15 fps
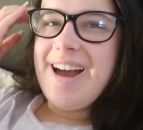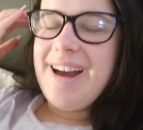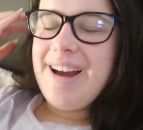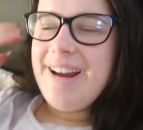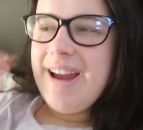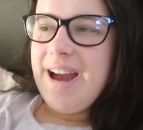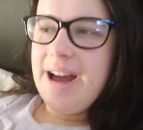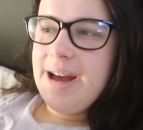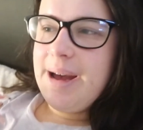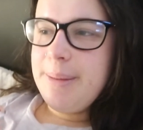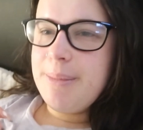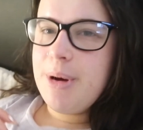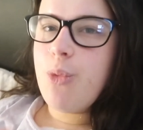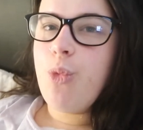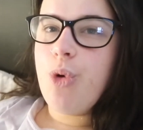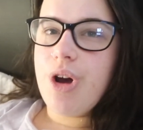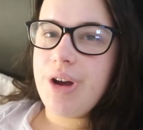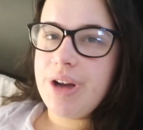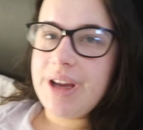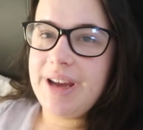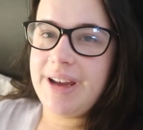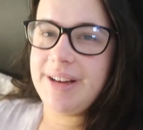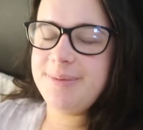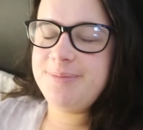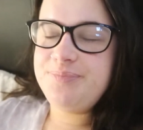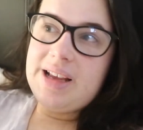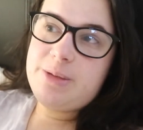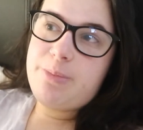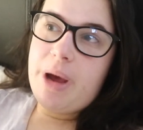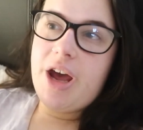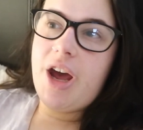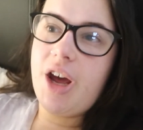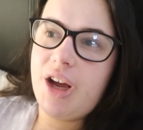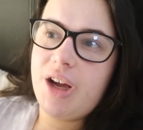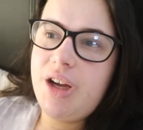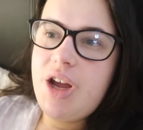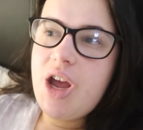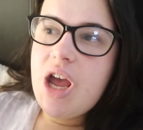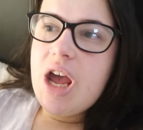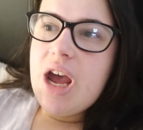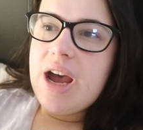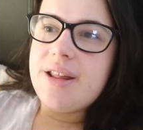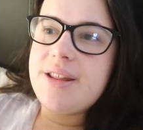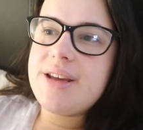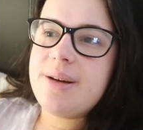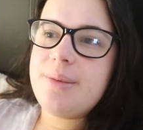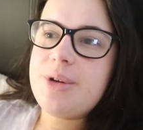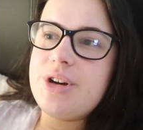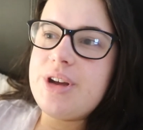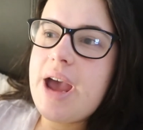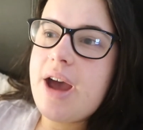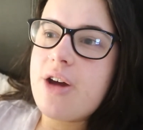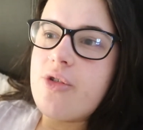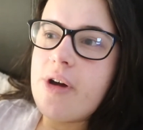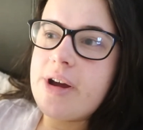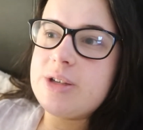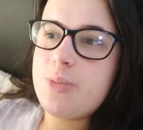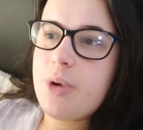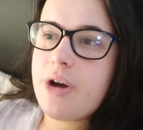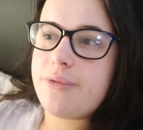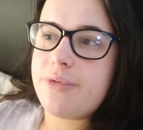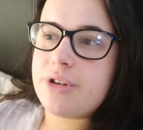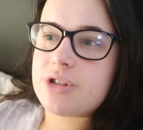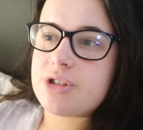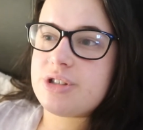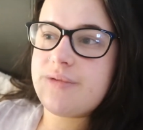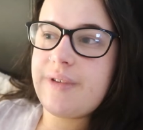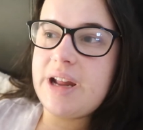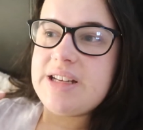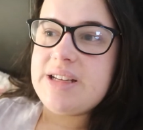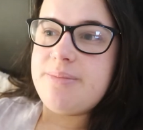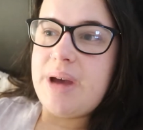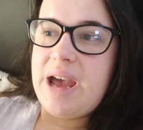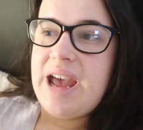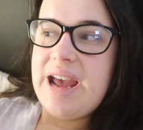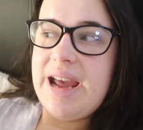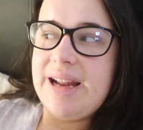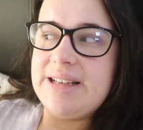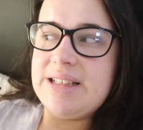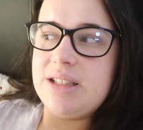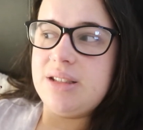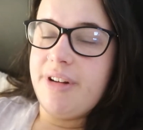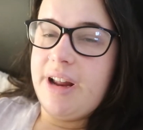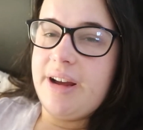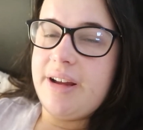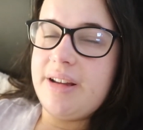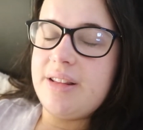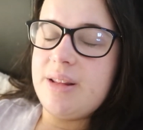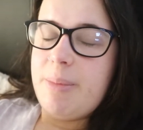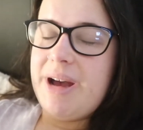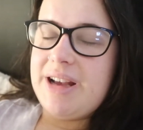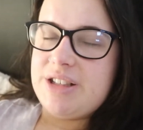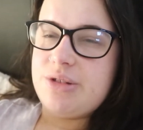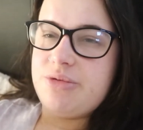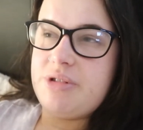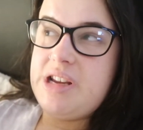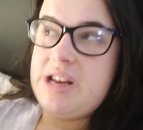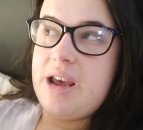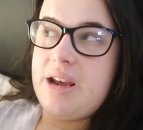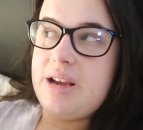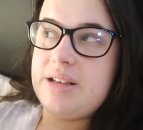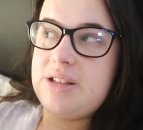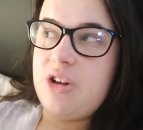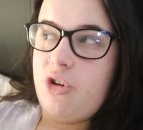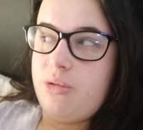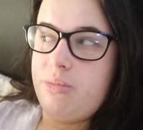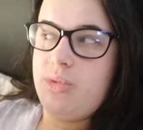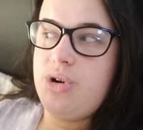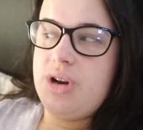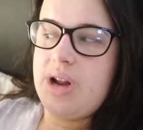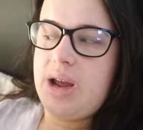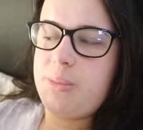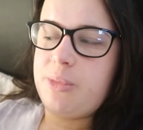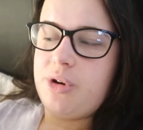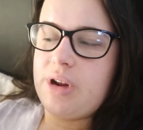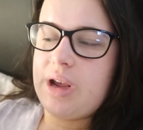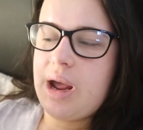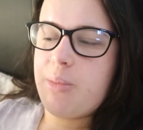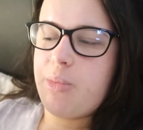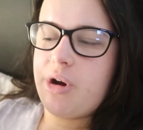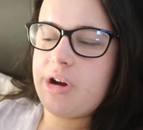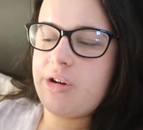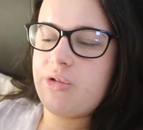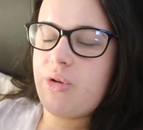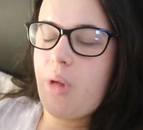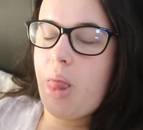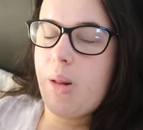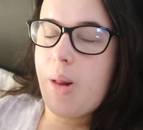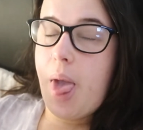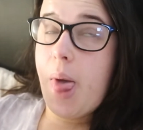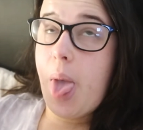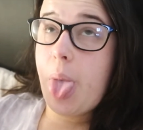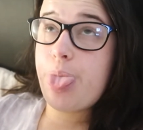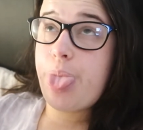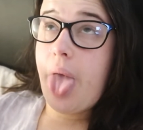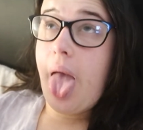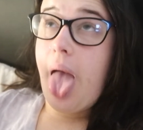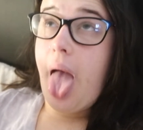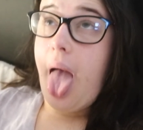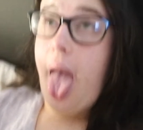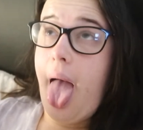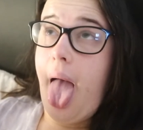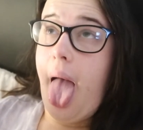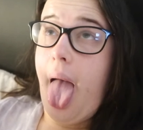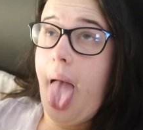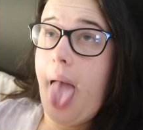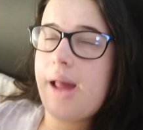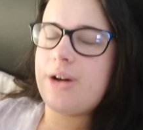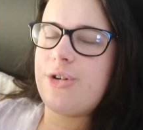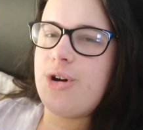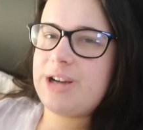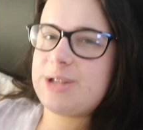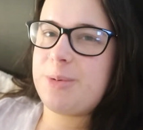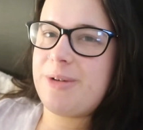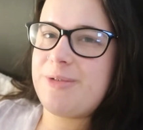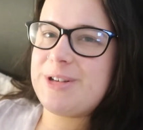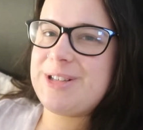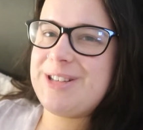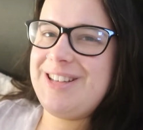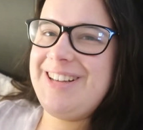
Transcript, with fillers: I am working as per. I think I'm going to get a Greggs breakfast because I've had it in my head for like the past three days that on Monday I'm going to get a breakfast Greggs breakfast.